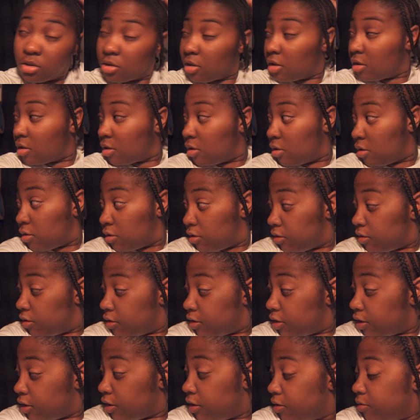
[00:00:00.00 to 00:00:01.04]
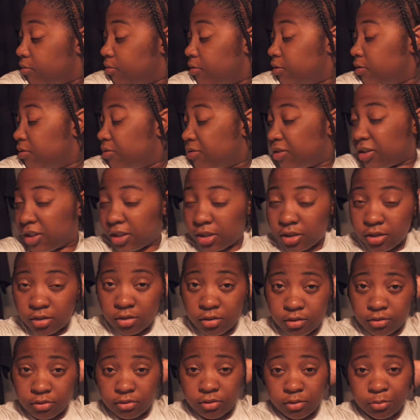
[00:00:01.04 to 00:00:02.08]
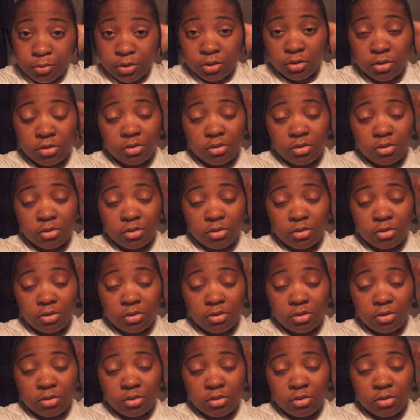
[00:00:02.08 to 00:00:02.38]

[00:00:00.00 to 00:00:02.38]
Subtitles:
Target and we're going to chill, you feel me?